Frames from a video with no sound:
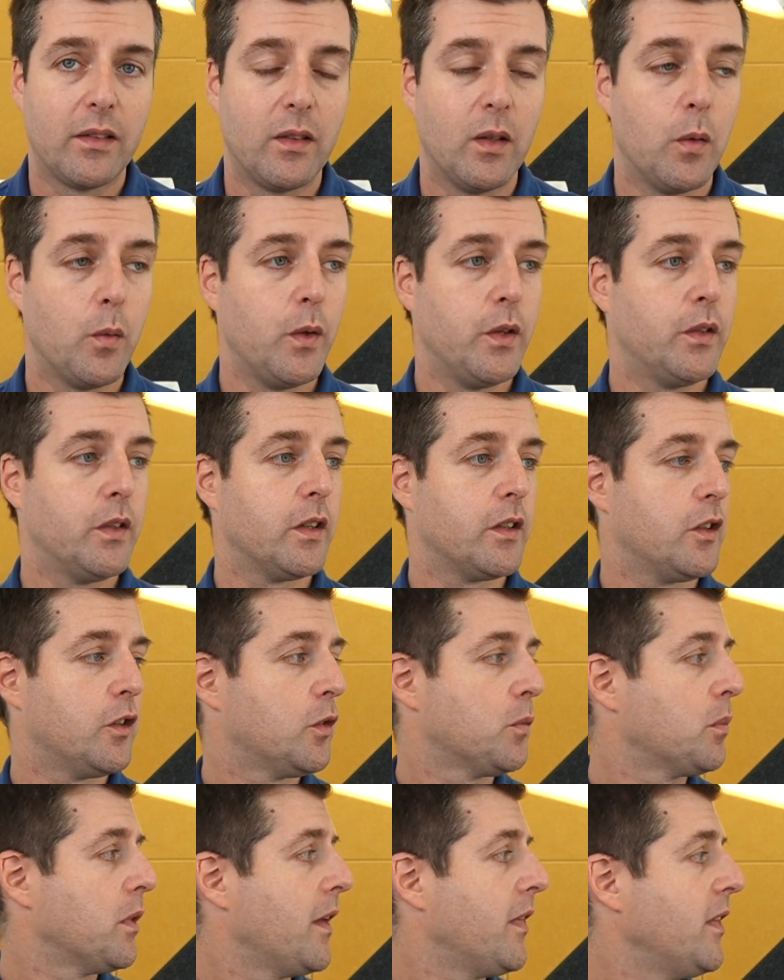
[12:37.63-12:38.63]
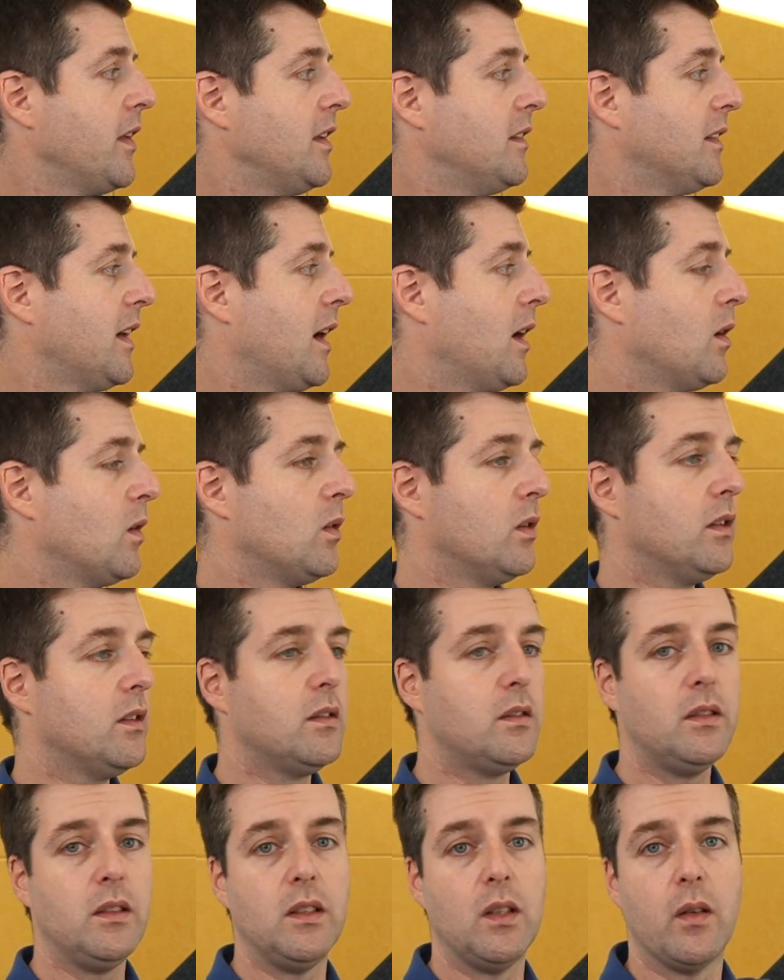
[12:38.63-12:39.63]
So if we start to spread these out,
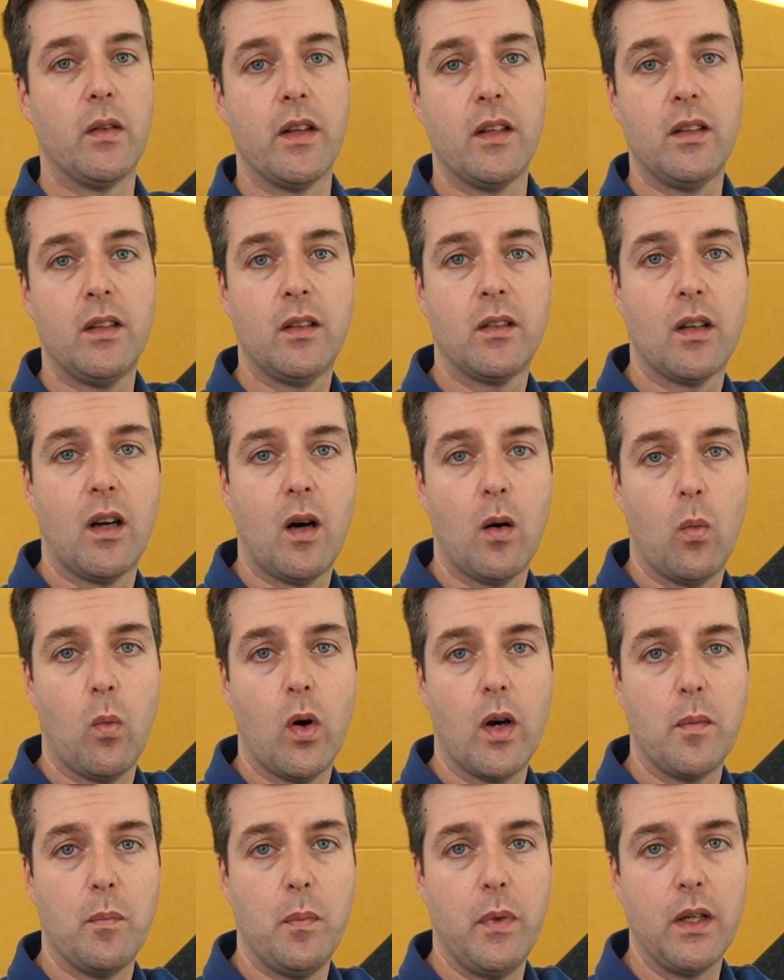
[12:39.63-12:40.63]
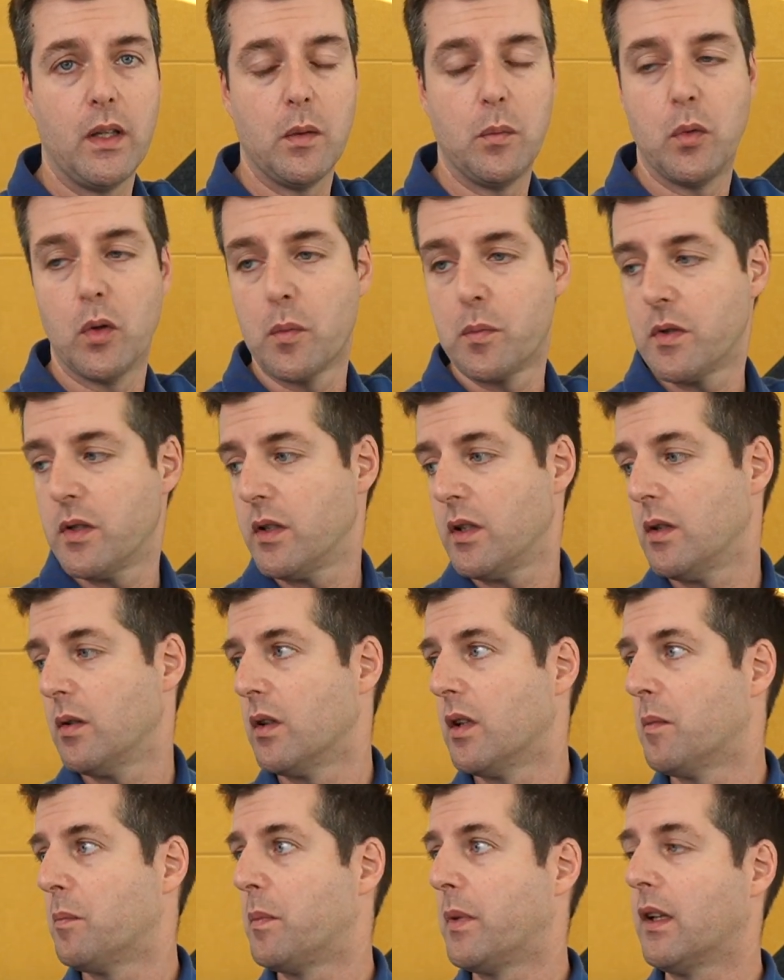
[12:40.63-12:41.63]
you know, this is all one big absorption
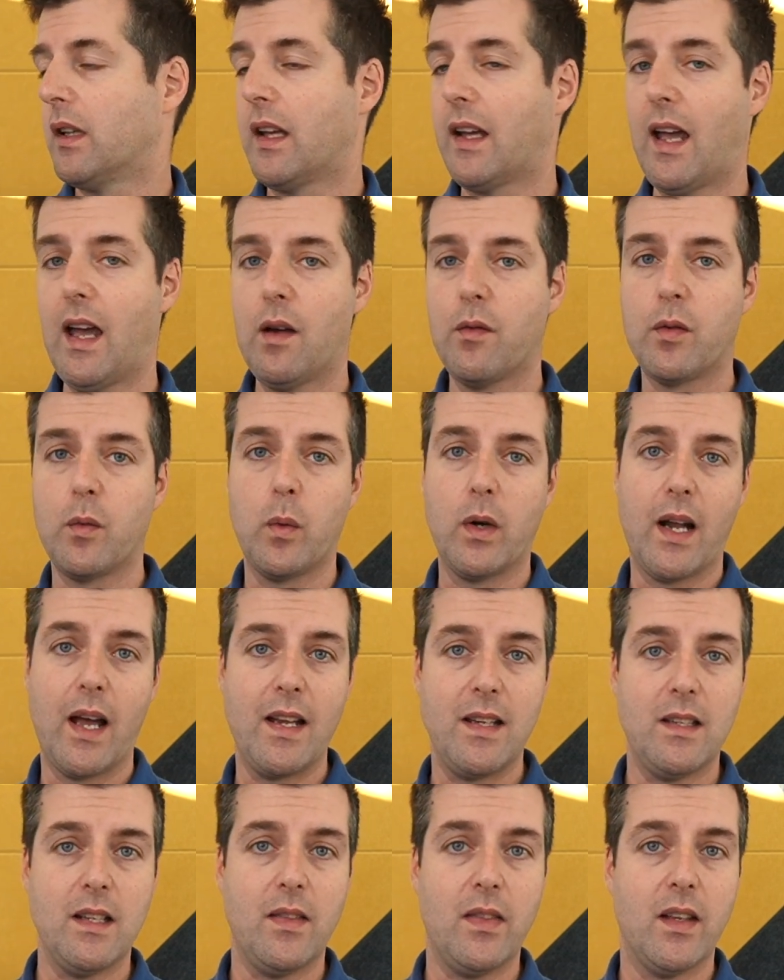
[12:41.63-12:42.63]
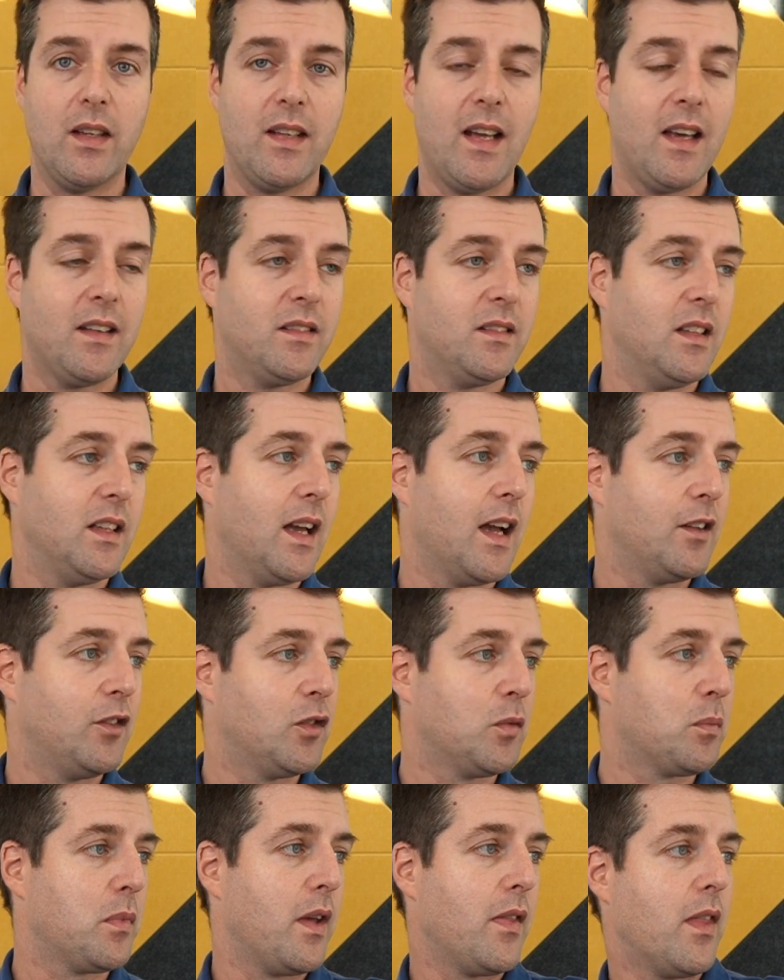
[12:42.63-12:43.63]
unit, but like every, when I did the testing, I
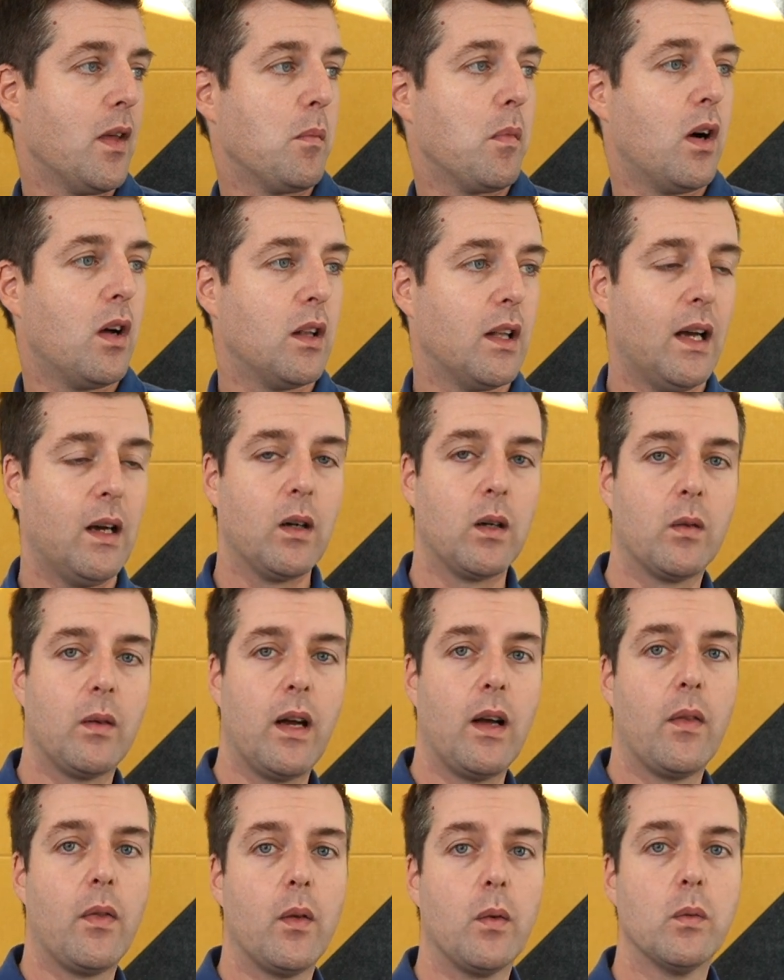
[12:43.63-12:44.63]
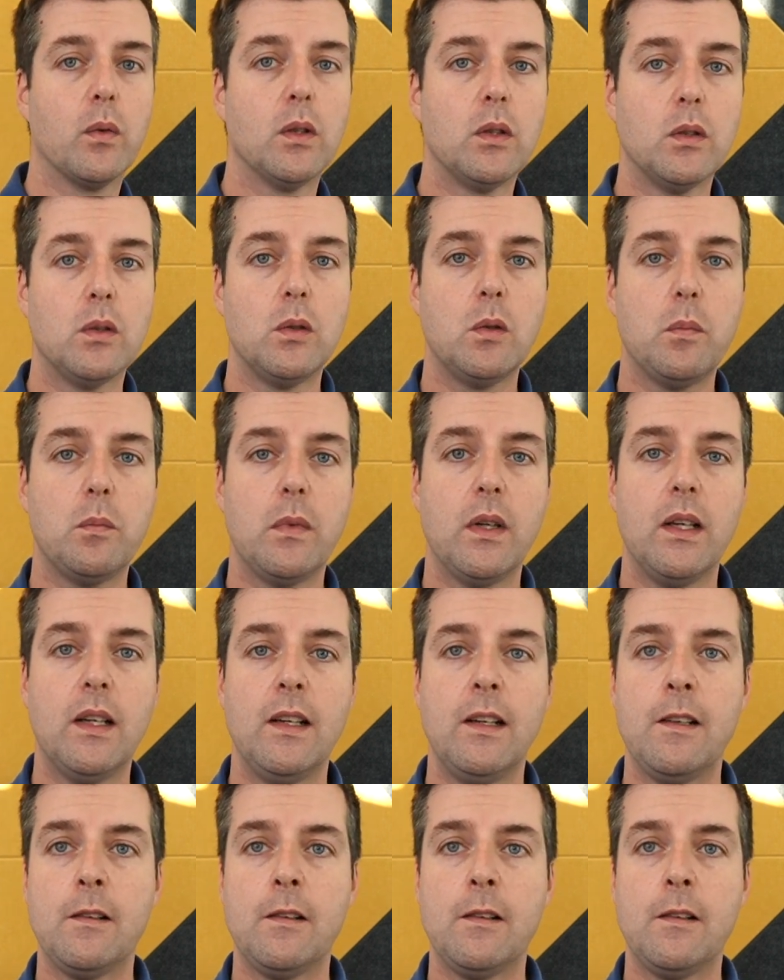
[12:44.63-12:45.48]
spread them all out around the room